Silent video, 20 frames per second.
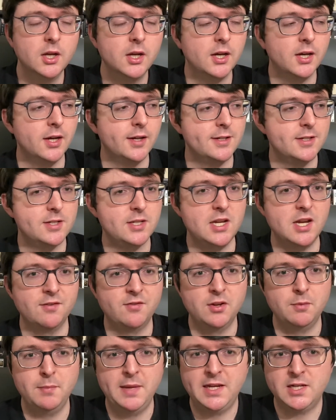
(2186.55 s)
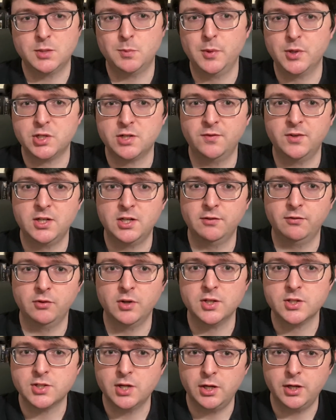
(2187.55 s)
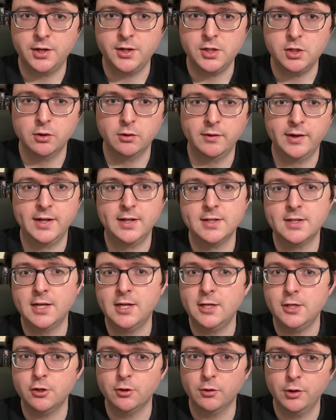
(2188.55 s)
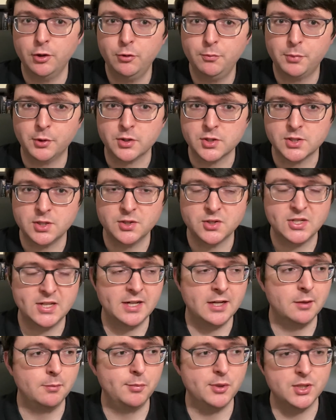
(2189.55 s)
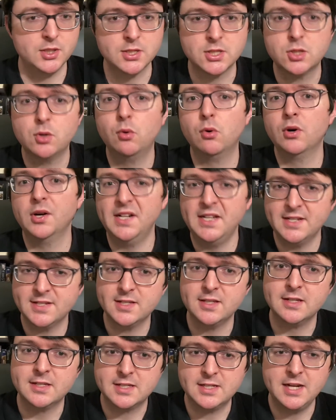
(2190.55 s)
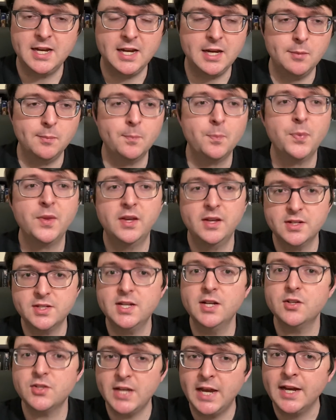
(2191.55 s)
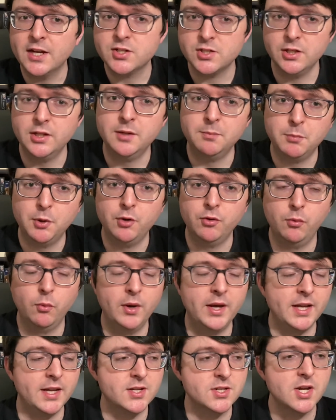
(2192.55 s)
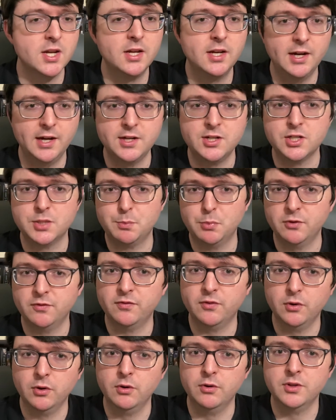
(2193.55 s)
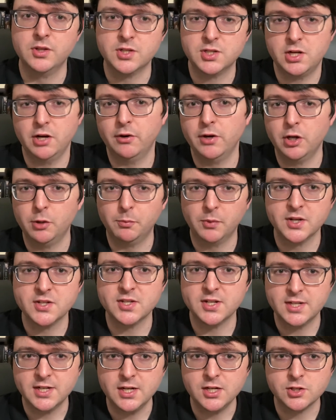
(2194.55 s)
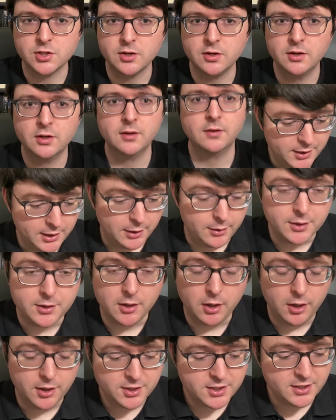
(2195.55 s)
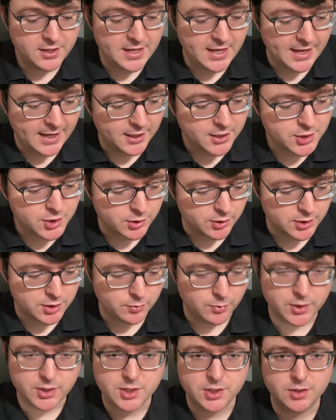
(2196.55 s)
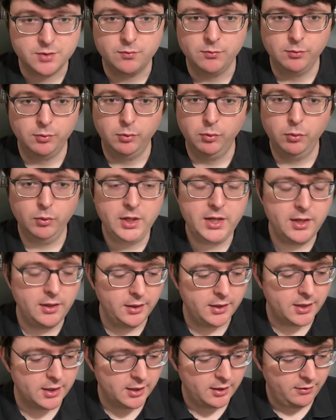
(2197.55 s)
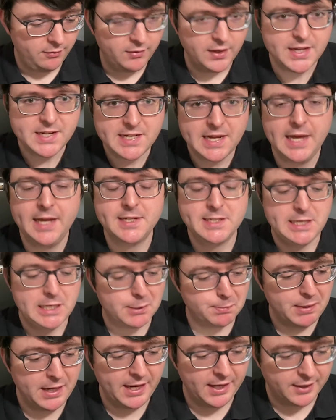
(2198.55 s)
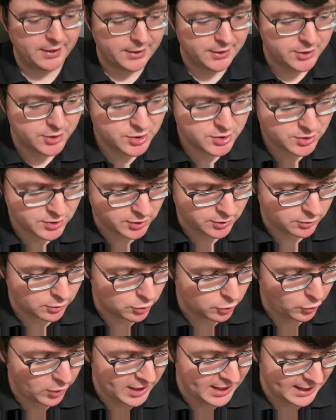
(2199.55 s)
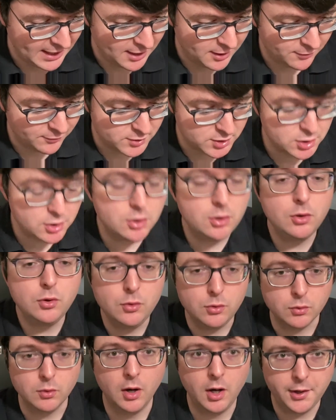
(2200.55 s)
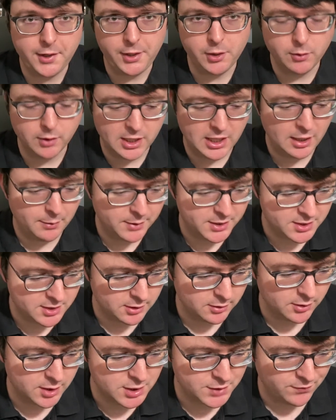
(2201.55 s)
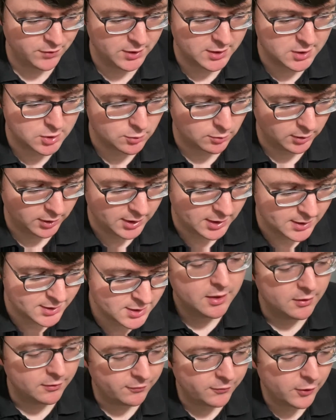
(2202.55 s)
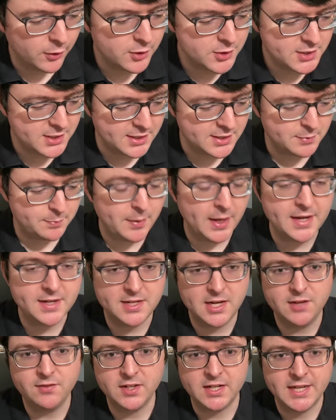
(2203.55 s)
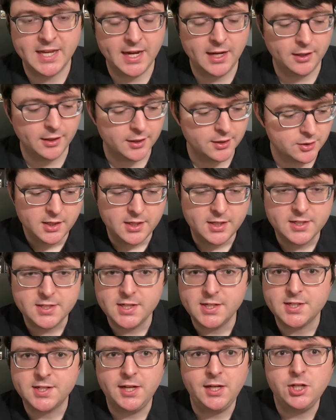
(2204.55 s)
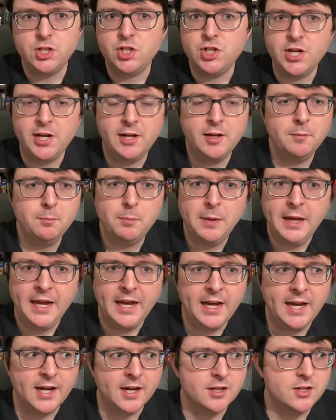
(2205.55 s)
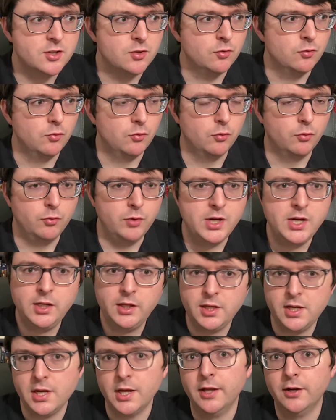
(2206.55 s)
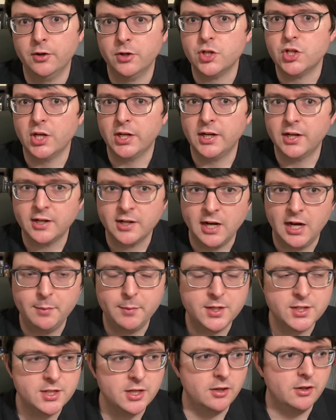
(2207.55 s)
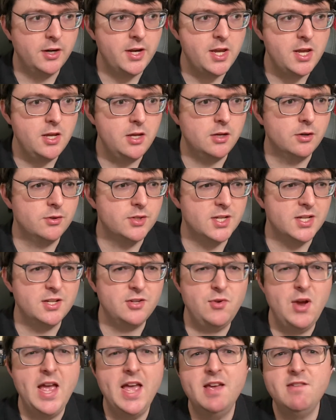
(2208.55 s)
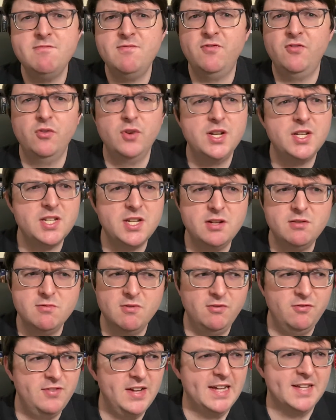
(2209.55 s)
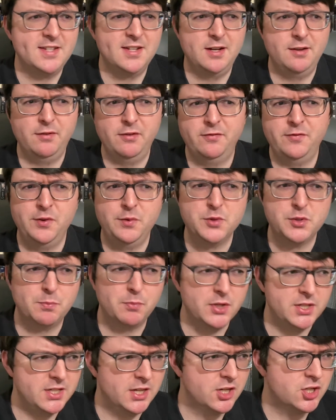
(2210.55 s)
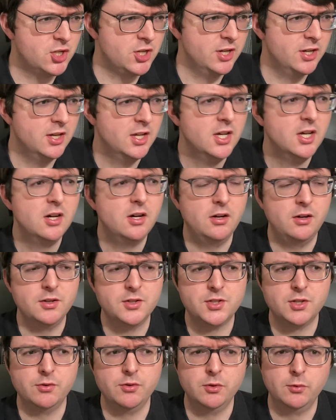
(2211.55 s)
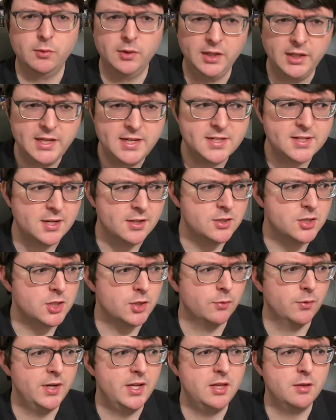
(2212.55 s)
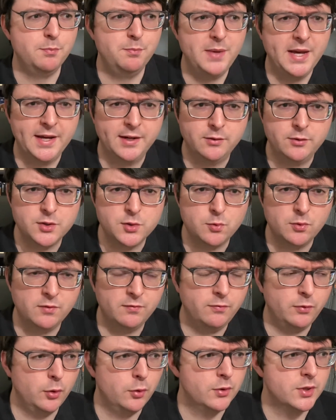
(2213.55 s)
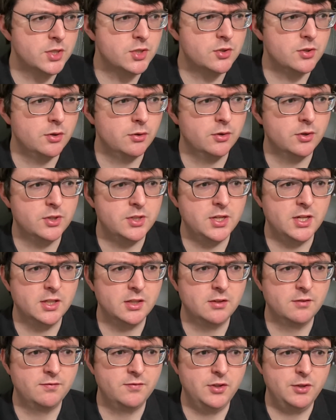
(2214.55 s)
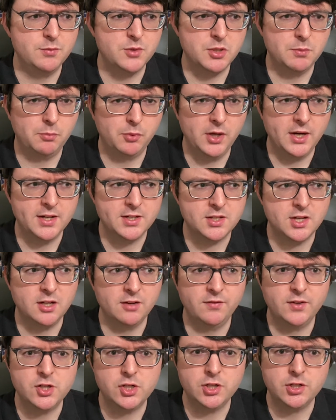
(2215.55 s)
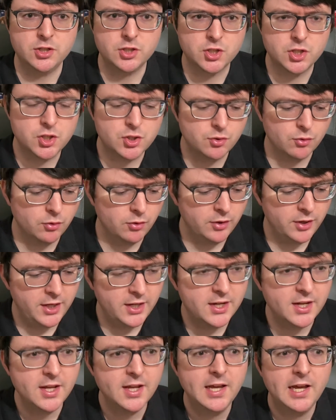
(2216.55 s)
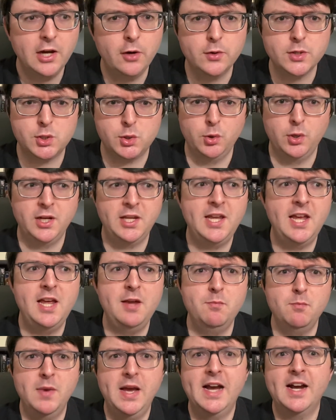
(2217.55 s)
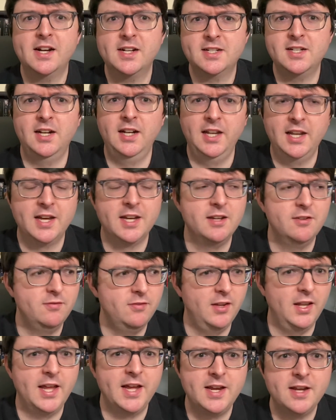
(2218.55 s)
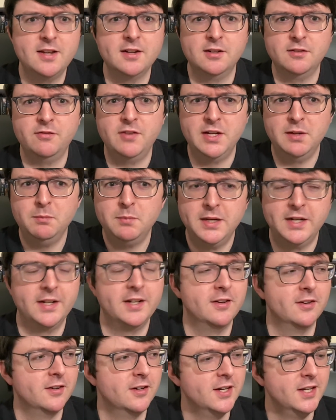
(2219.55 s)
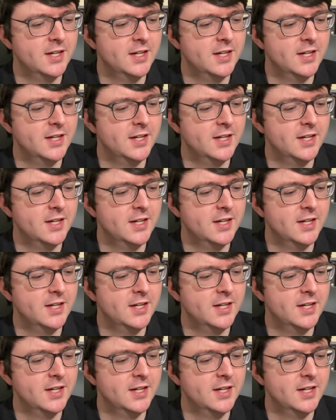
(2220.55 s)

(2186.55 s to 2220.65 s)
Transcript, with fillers: uh, to see if it makes much of a difference on your end in your own personal setup. But the score is the same and sounds excellent both ways. I just prefer the stereo presentation. Now, on to the extras, which is really a fantastic package. So we have two audio commentaries for this release. The first is by David Kalat. This is a jam packed, really energetic commentary. He goes into every single facet of the film's production, also the release history, the battles with Florence Stoker to get the film suppressed and eventually destroyed, how it sort of came back to life like a vampire.